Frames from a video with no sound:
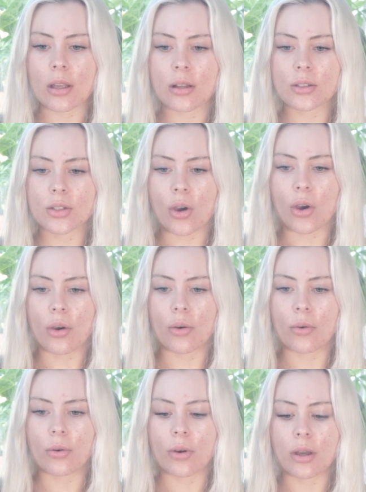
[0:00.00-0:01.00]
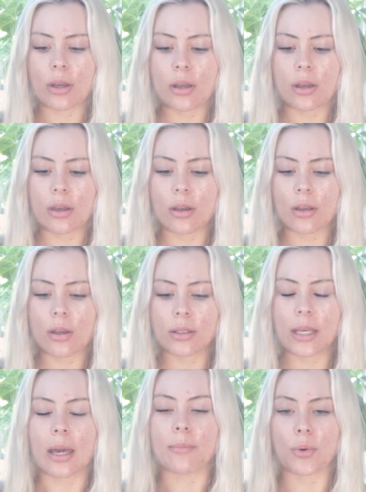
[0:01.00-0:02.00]
So
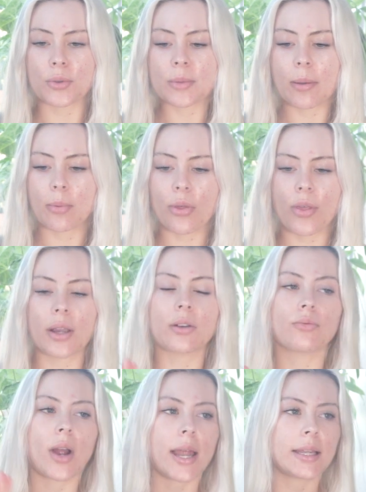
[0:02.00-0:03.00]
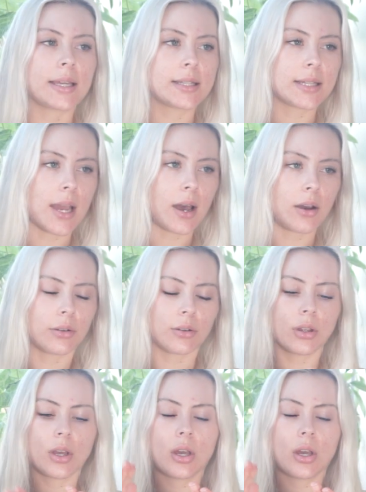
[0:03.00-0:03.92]
yeah, most people think writing it down,